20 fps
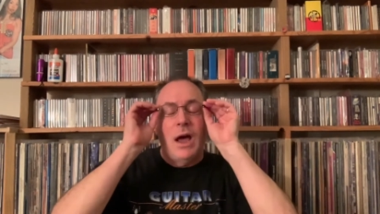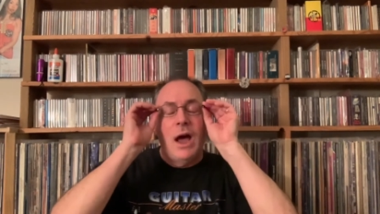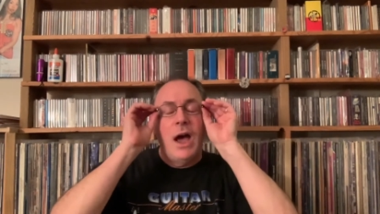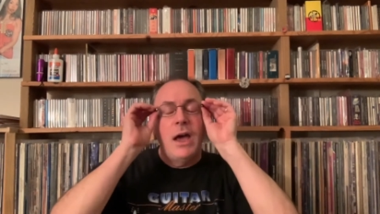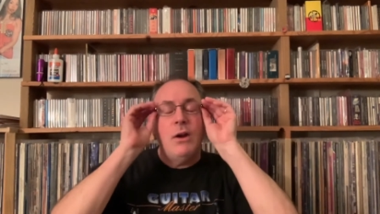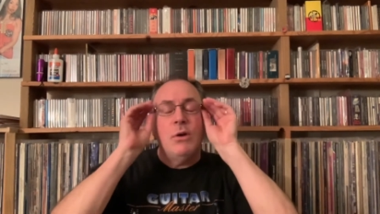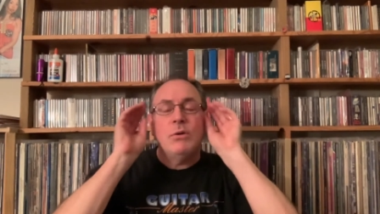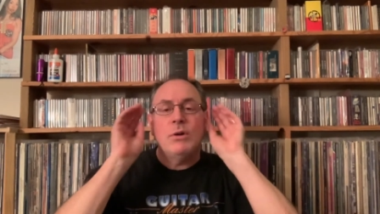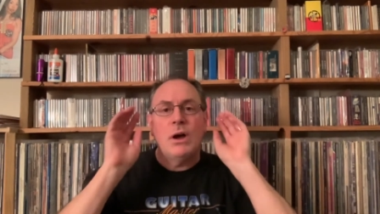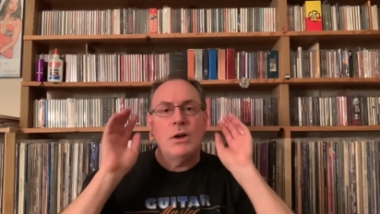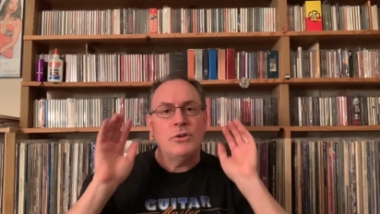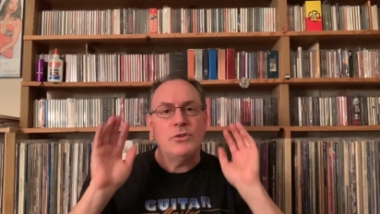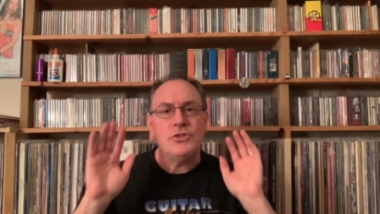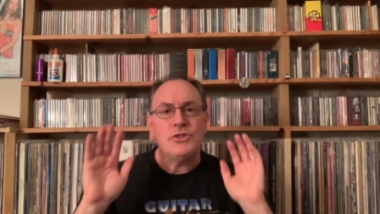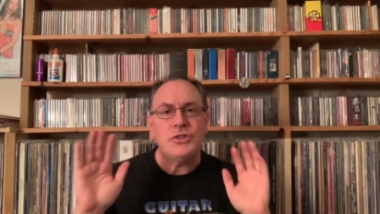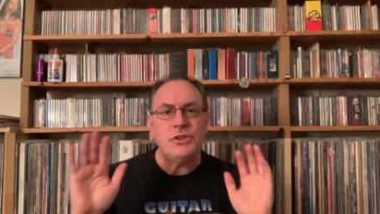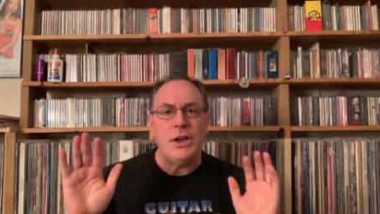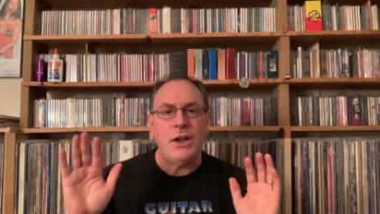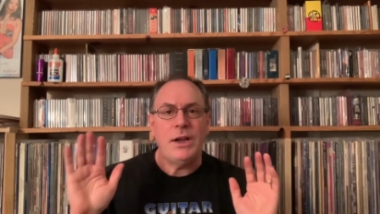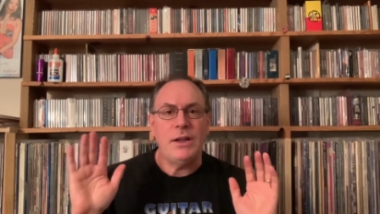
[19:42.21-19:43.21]
I don't
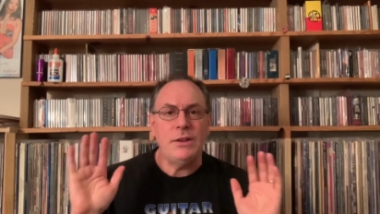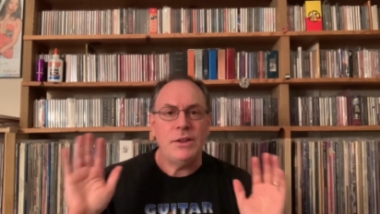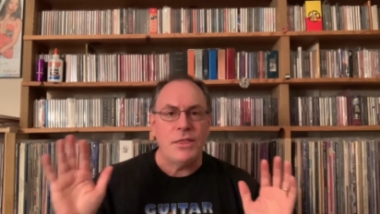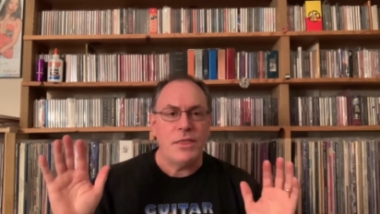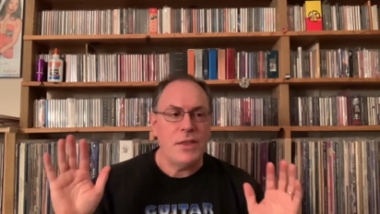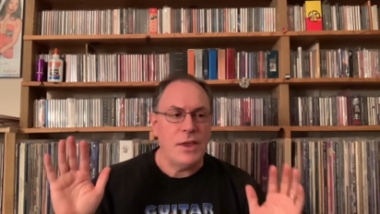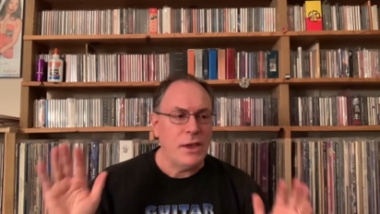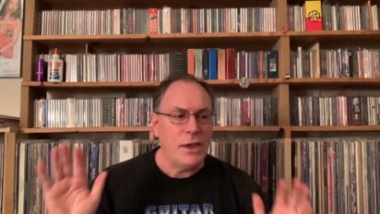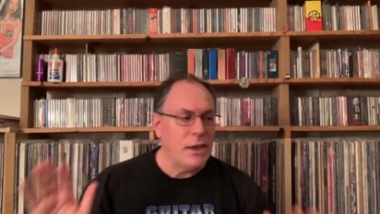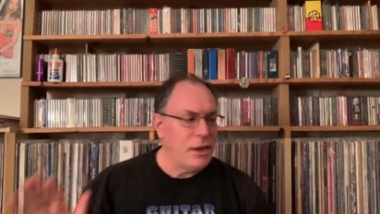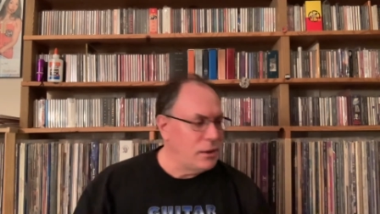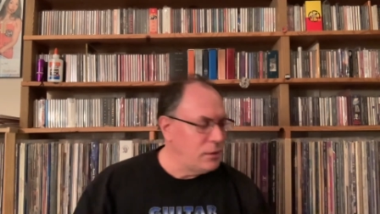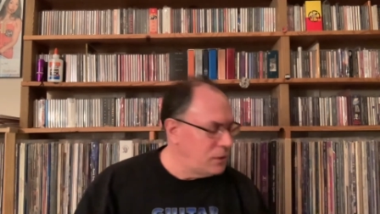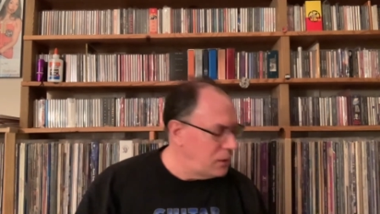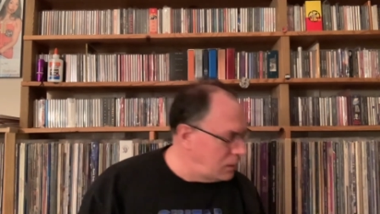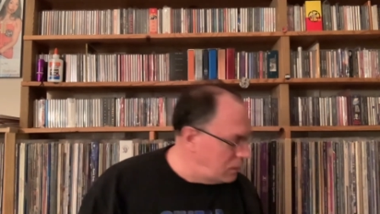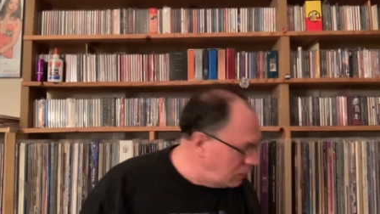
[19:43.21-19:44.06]
understand the thinking there